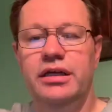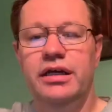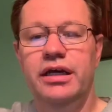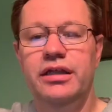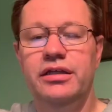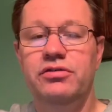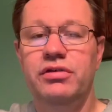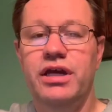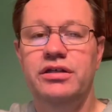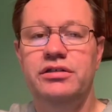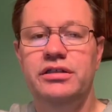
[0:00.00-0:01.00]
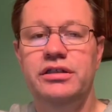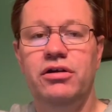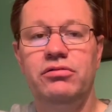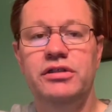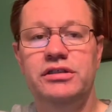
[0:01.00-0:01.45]
And this one actually
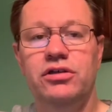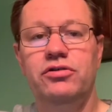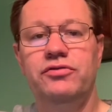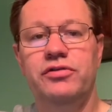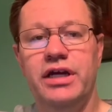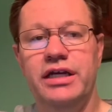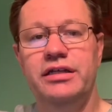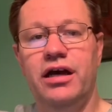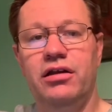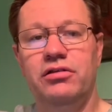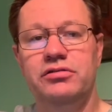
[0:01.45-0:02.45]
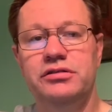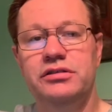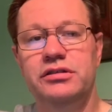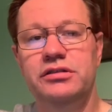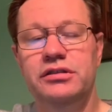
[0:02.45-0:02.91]
only sold for $8.
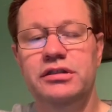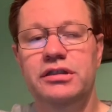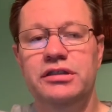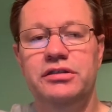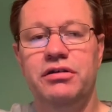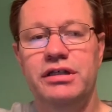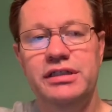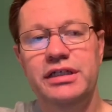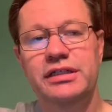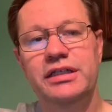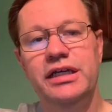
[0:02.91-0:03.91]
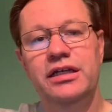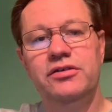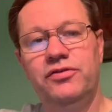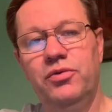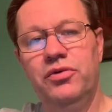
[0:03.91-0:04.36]
So I said 10 to
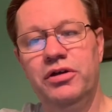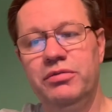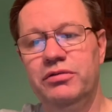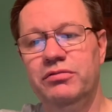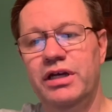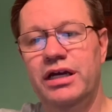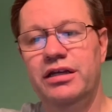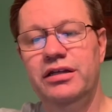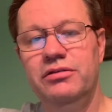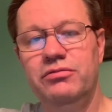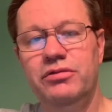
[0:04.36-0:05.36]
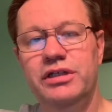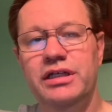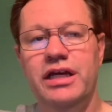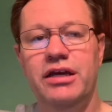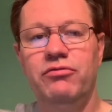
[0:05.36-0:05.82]
40, but we
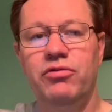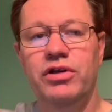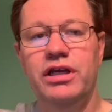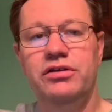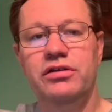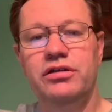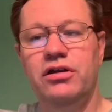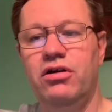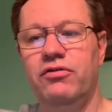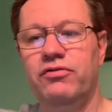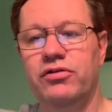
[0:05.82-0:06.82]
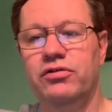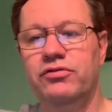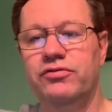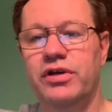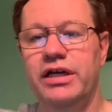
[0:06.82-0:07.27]
did have one I took an offer on
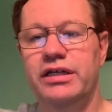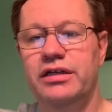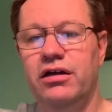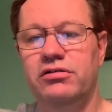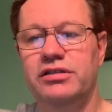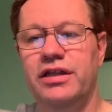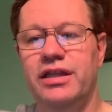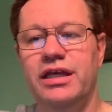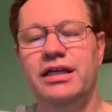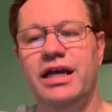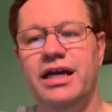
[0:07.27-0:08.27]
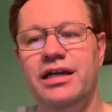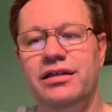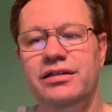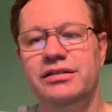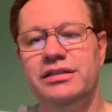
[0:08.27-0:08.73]
for $8. I think I had it
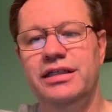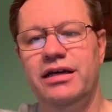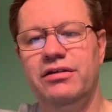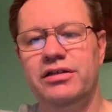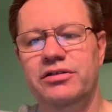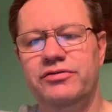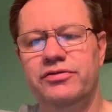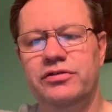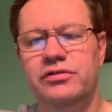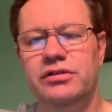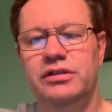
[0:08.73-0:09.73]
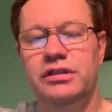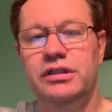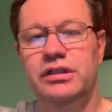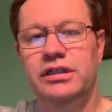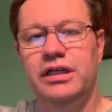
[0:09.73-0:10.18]
listed out there for,
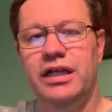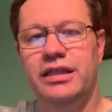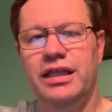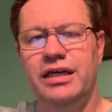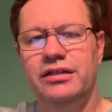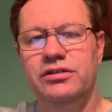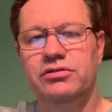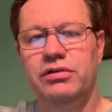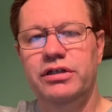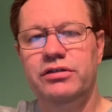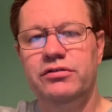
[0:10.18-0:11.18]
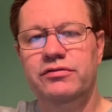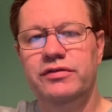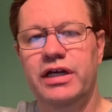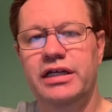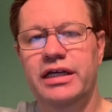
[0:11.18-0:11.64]
I think,
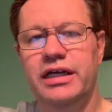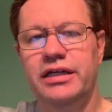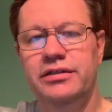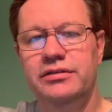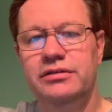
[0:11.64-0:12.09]
$12.99.